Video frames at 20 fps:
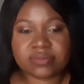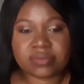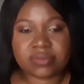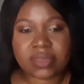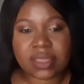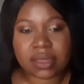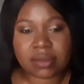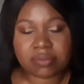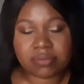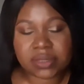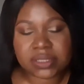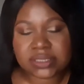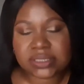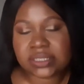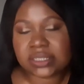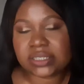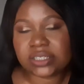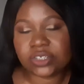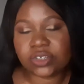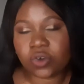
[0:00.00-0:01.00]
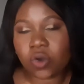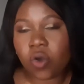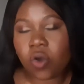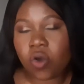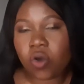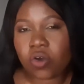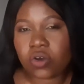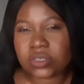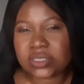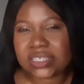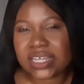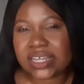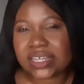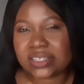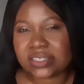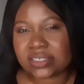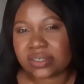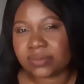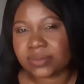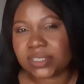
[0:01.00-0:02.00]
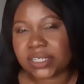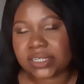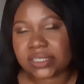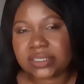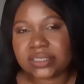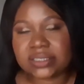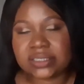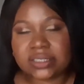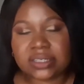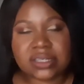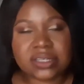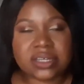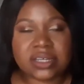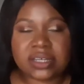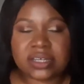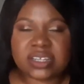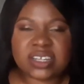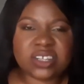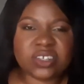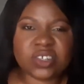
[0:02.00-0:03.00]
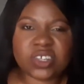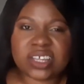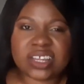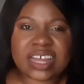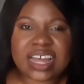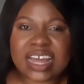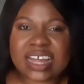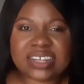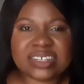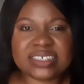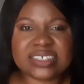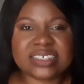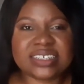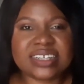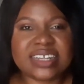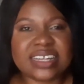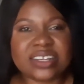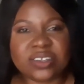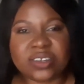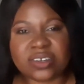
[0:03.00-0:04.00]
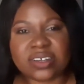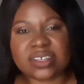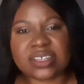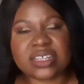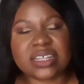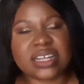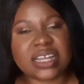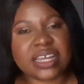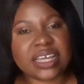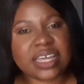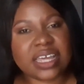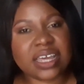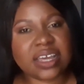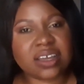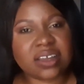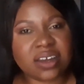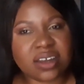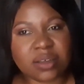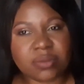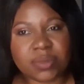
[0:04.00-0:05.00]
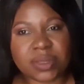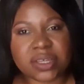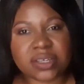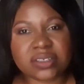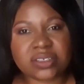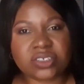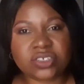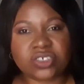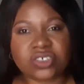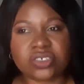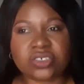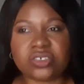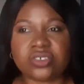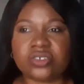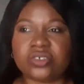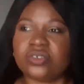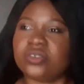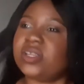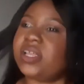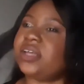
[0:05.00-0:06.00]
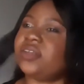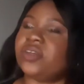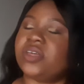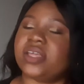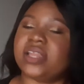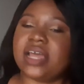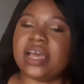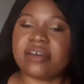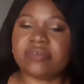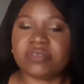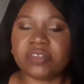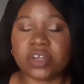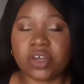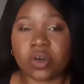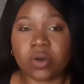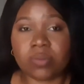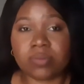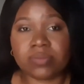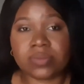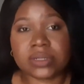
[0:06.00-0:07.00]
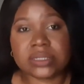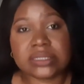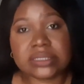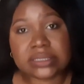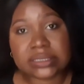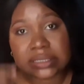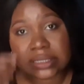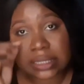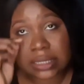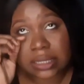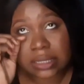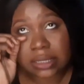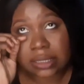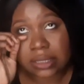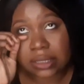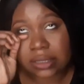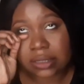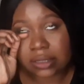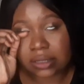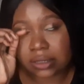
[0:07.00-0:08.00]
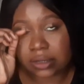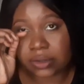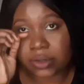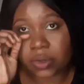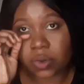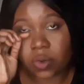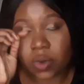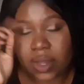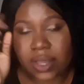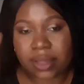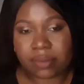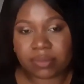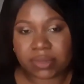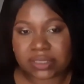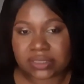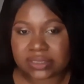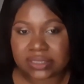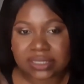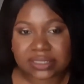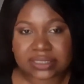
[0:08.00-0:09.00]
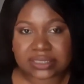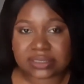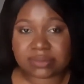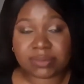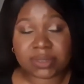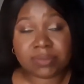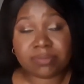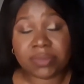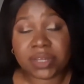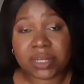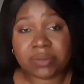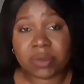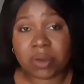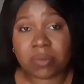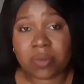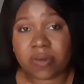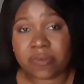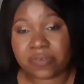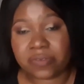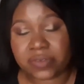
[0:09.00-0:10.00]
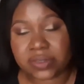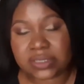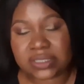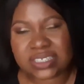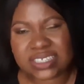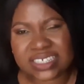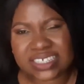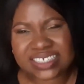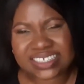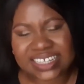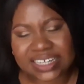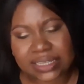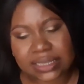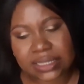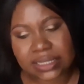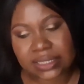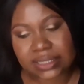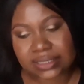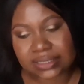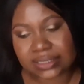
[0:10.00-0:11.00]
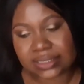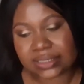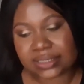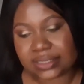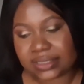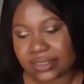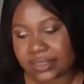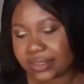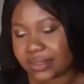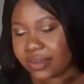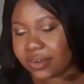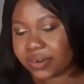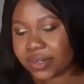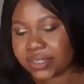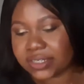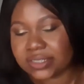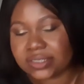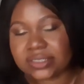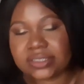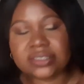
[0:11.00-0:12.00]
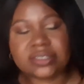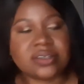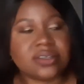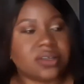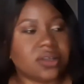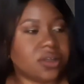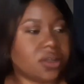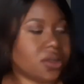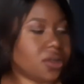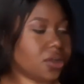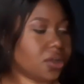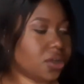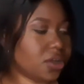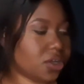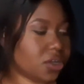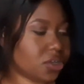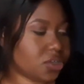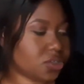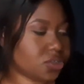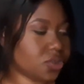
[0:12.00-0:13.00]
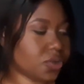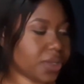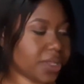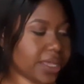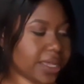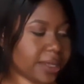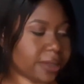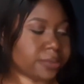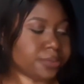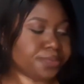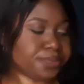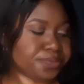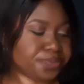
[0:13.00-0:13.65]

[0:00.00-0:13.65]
yeah, basically your core science subject, and then you can add in any other thing like economics, just so that you can have the complete requirements. So that is minimum of six credits. So yeah,